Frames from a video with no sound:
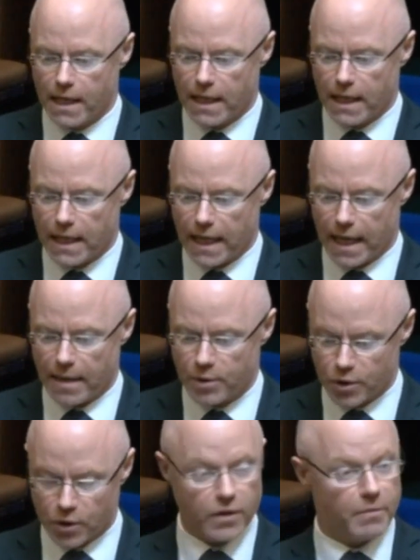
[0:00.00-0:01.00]
uh,
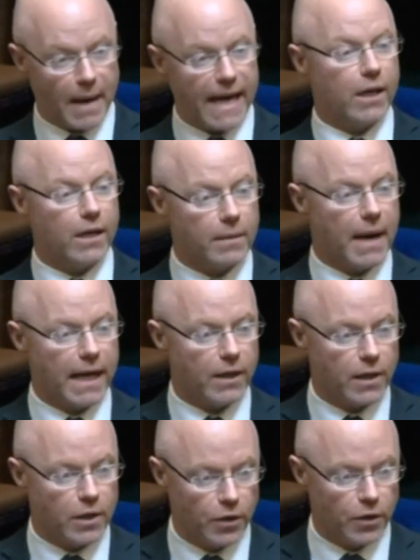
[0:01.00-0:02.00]
productive manner, manner
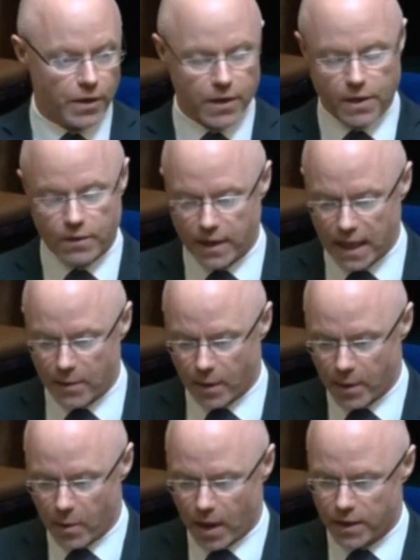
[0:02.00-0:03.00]
than others. And really what
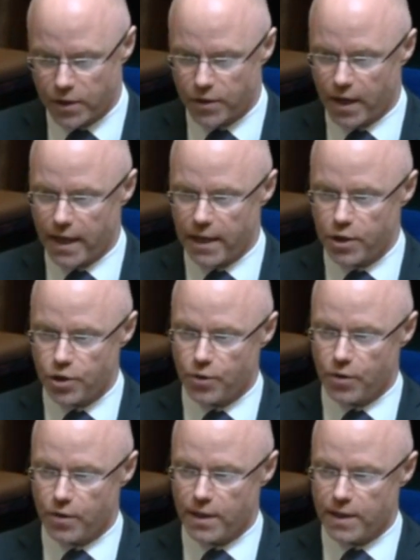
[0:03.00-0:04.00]
we want to try and
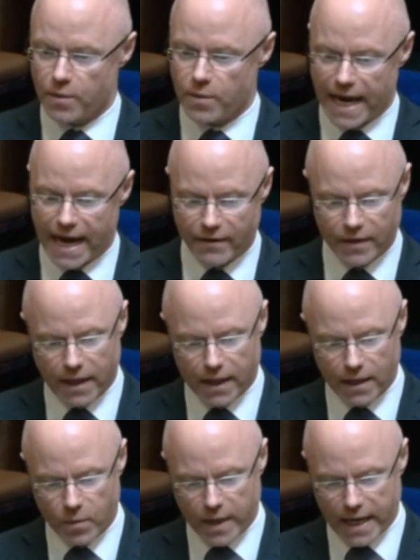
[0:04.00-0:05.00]
ensure is that we have, a,
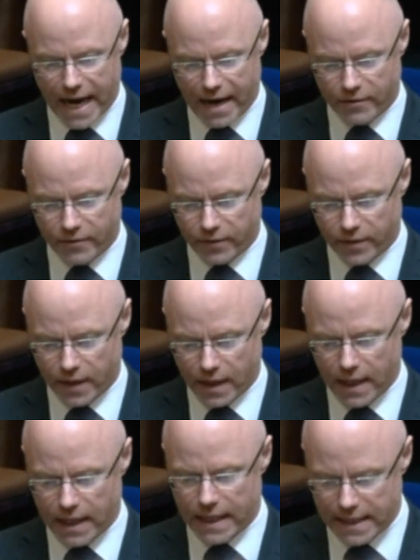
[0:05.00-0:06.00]
we have
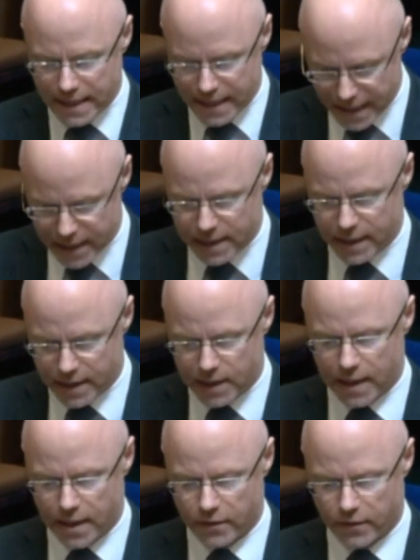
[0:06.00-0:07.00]

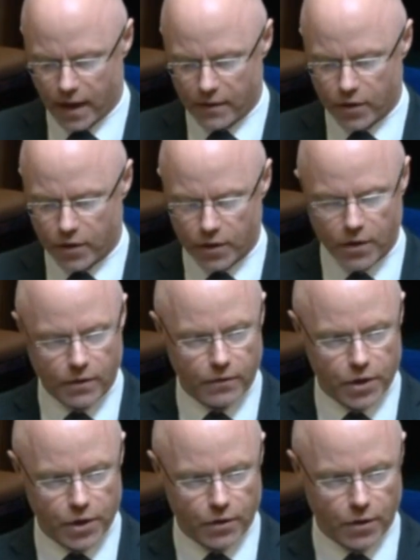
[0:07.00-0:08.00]
consistency of, of good
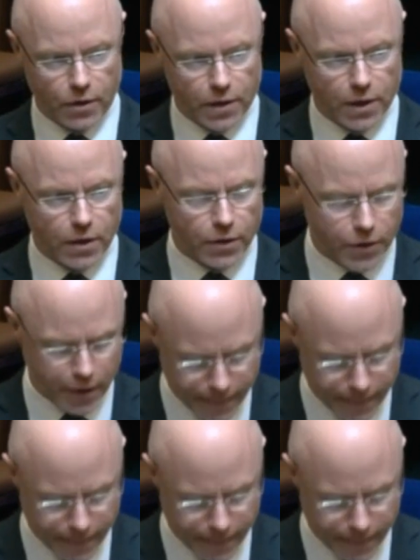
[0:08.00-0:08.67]
coverage across the country.